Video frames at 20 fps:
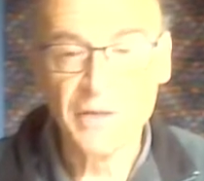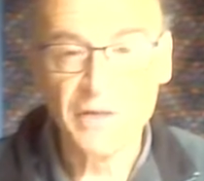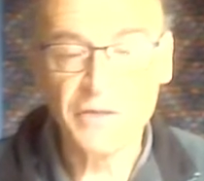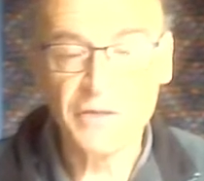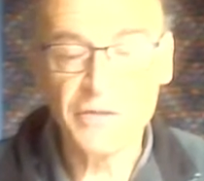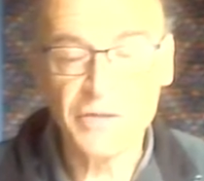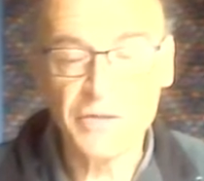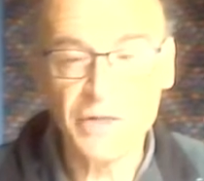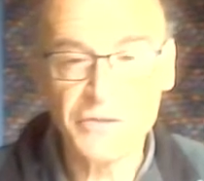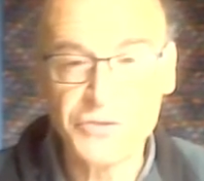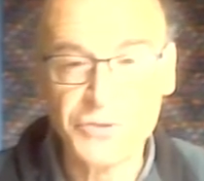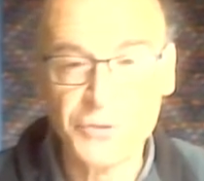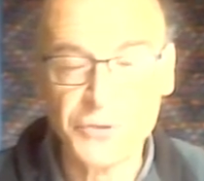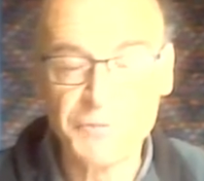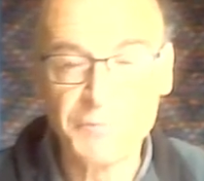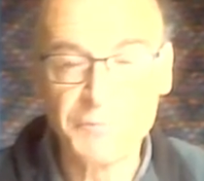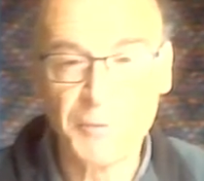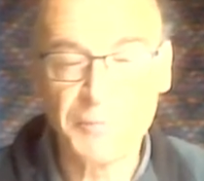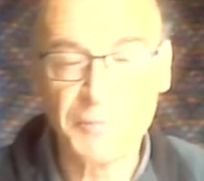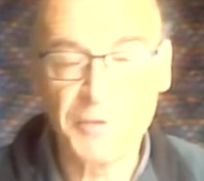a
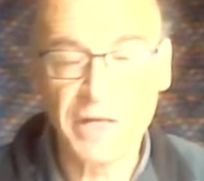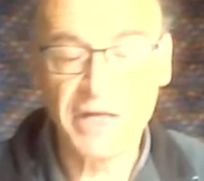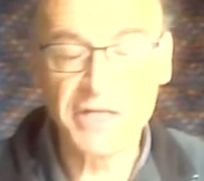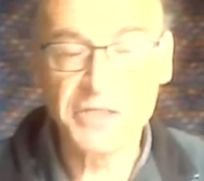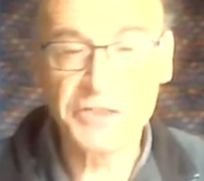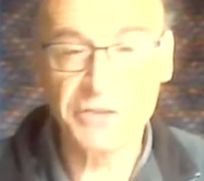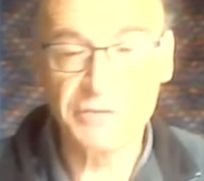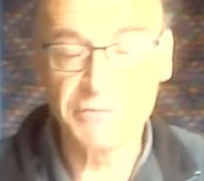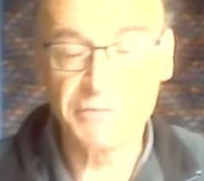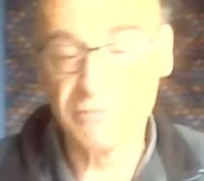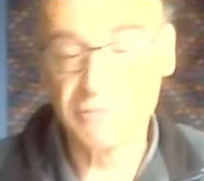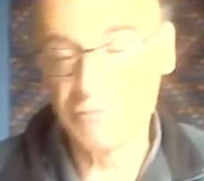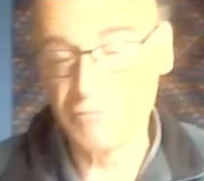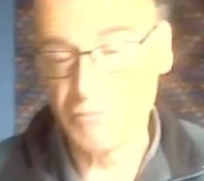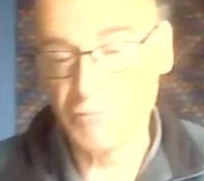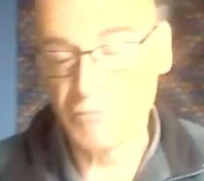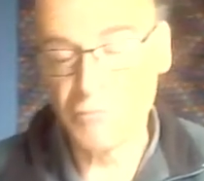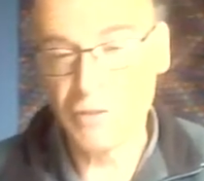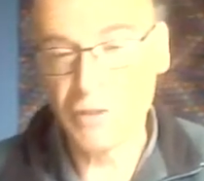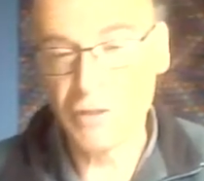Jewish population,
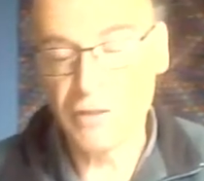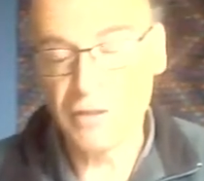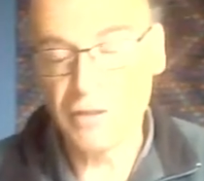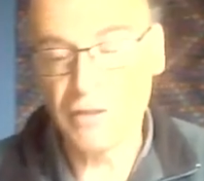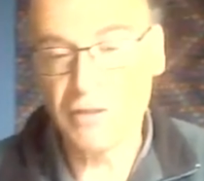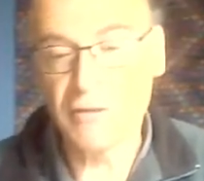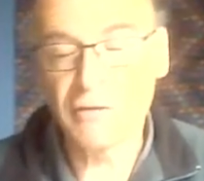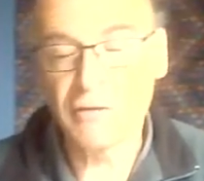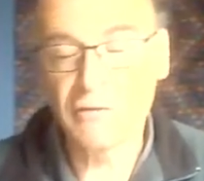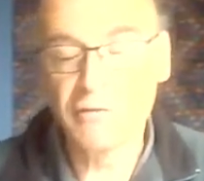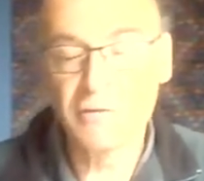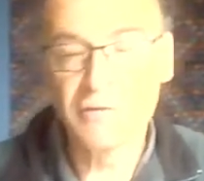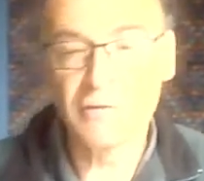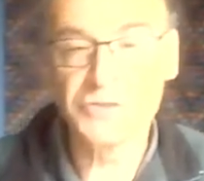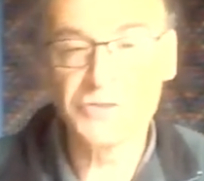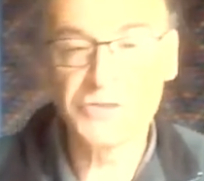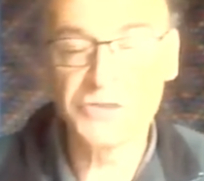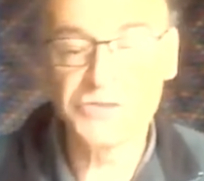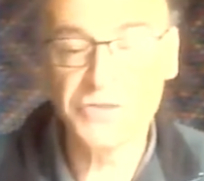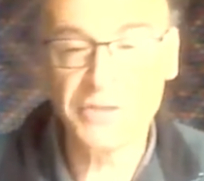
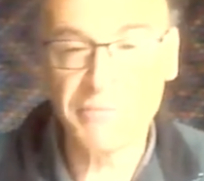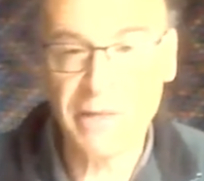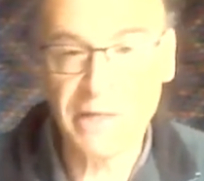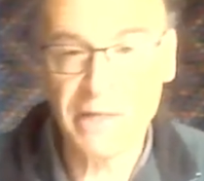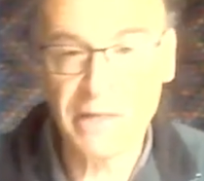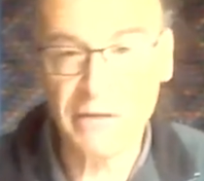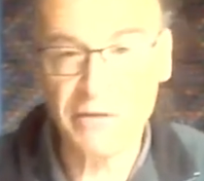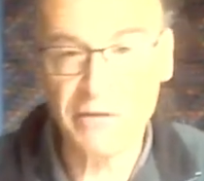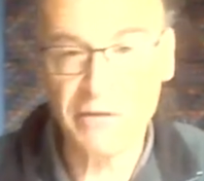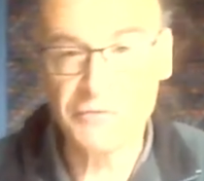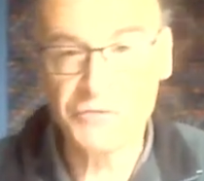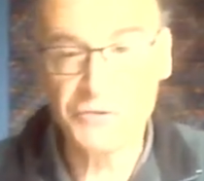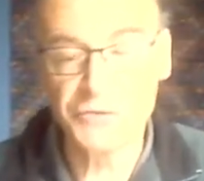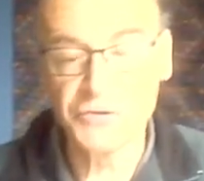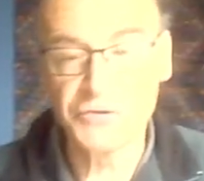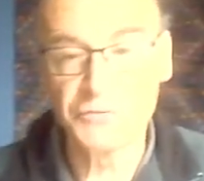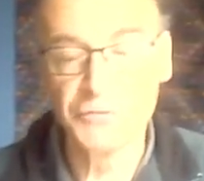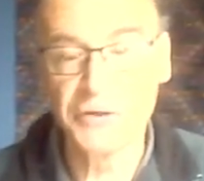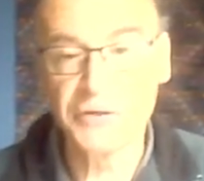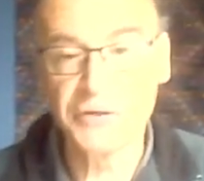consisting mainly of
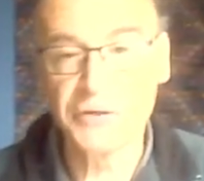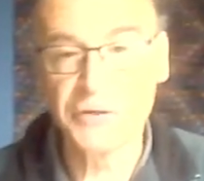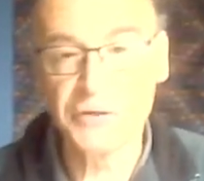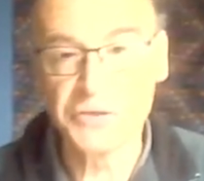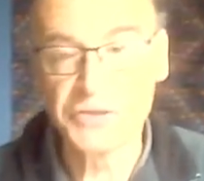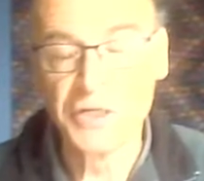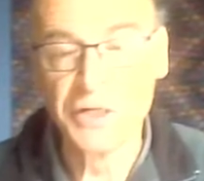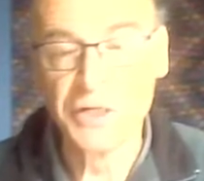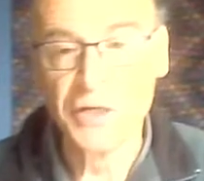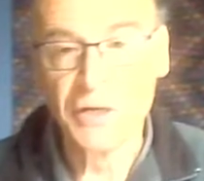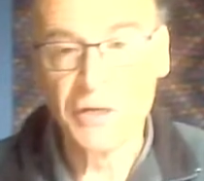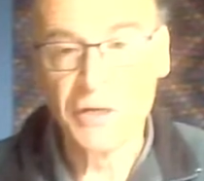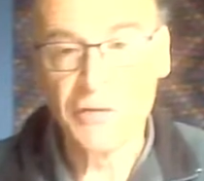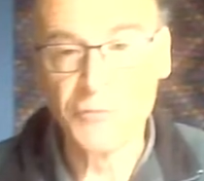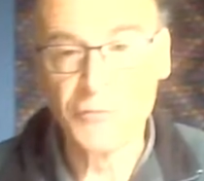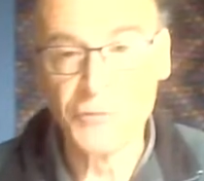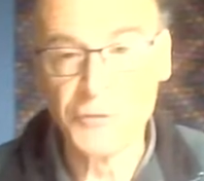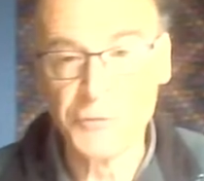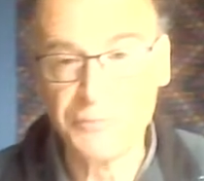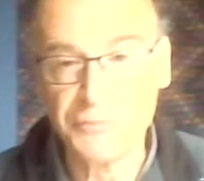Jewish workers,
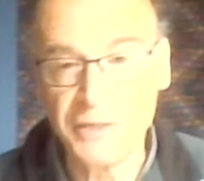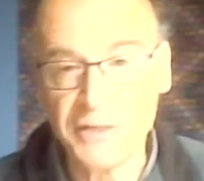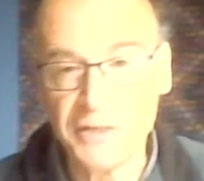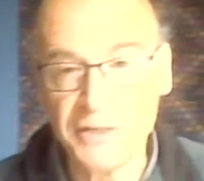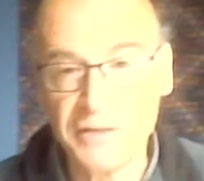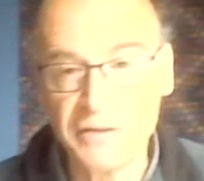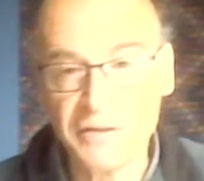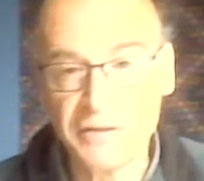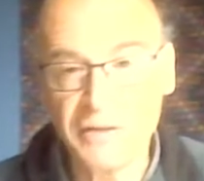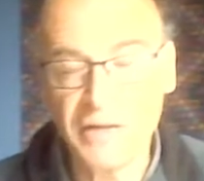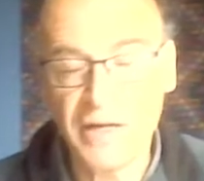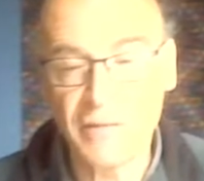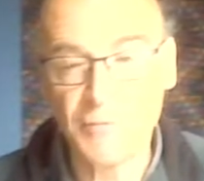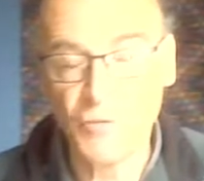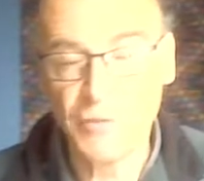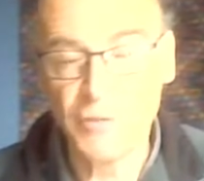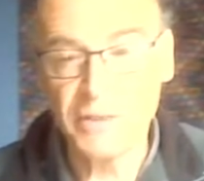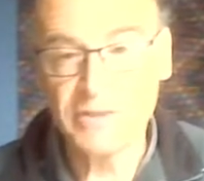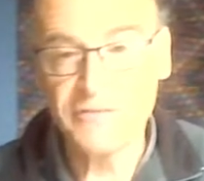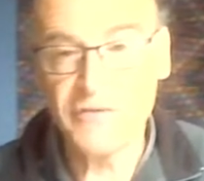would bring a
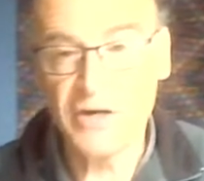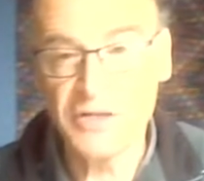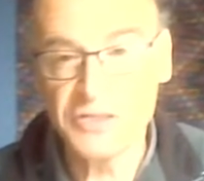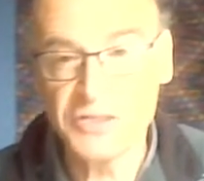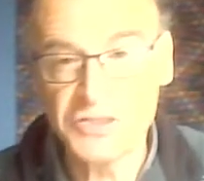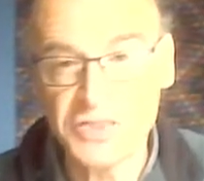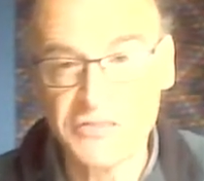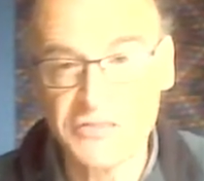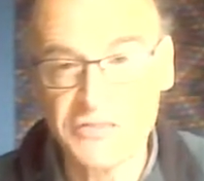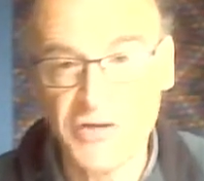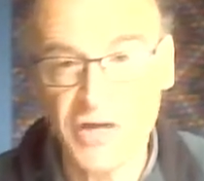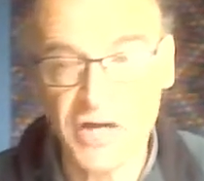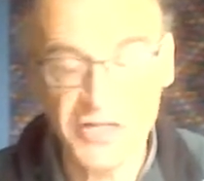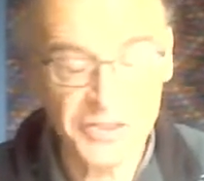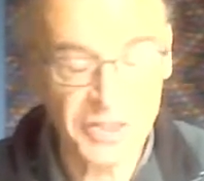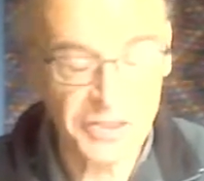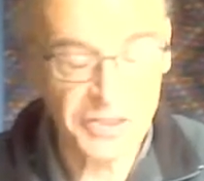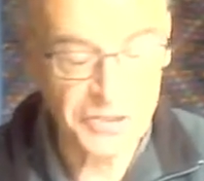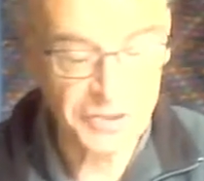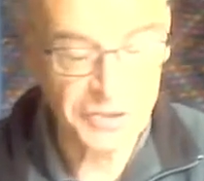more advanced
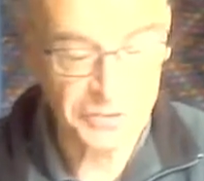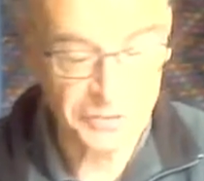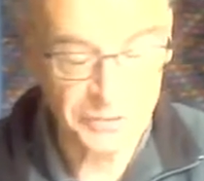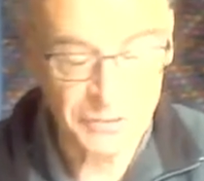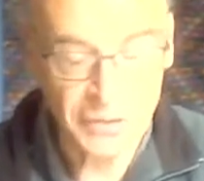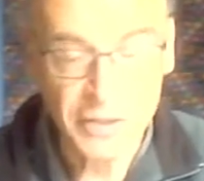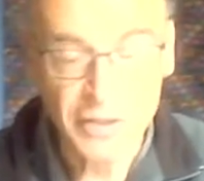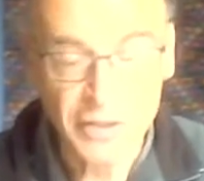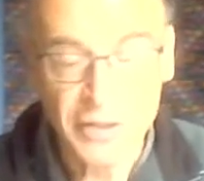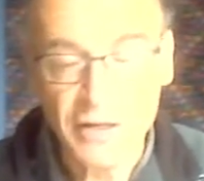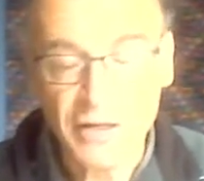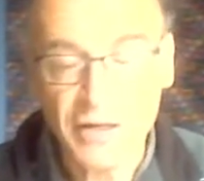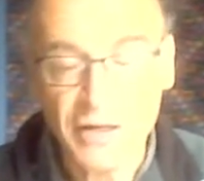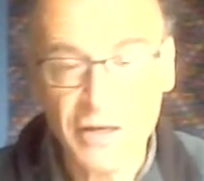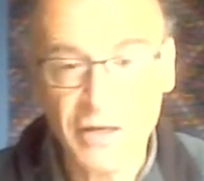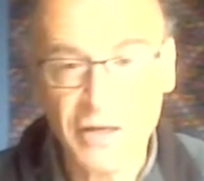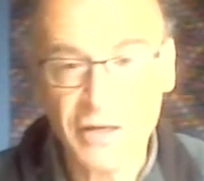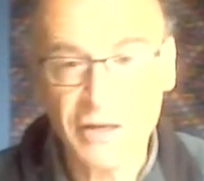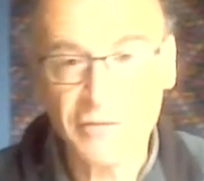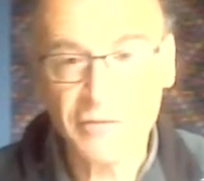civilization
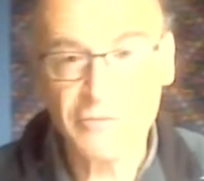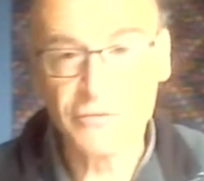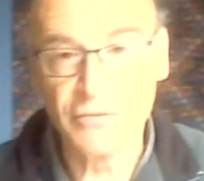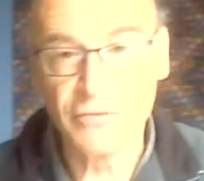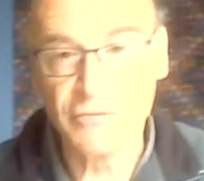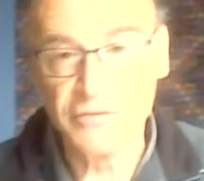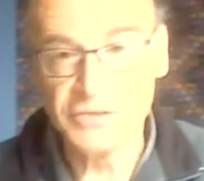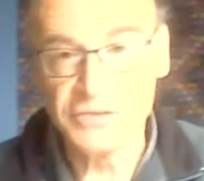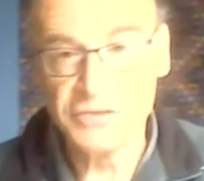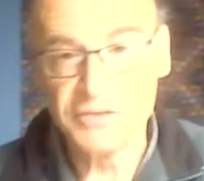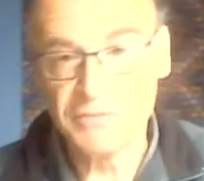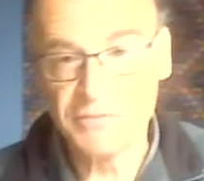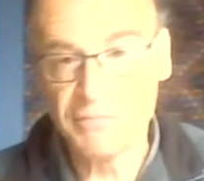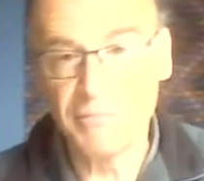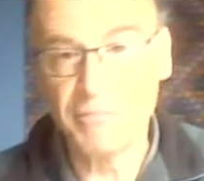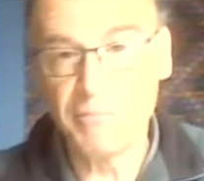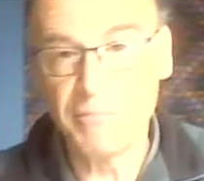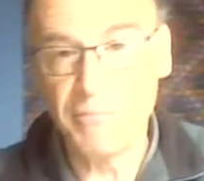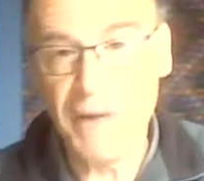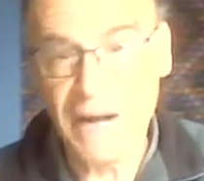to this
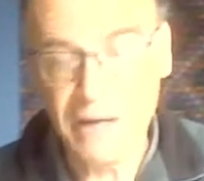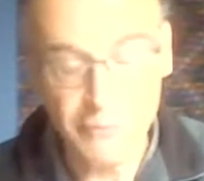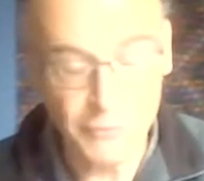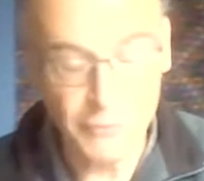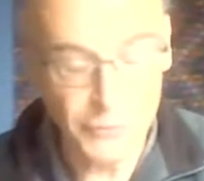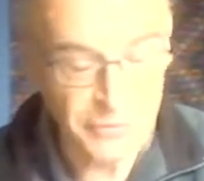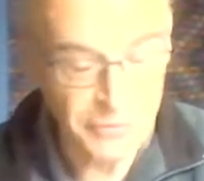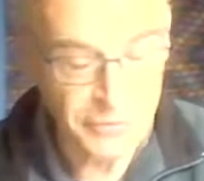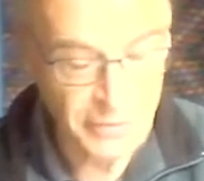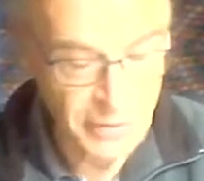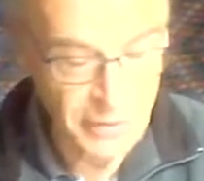backward,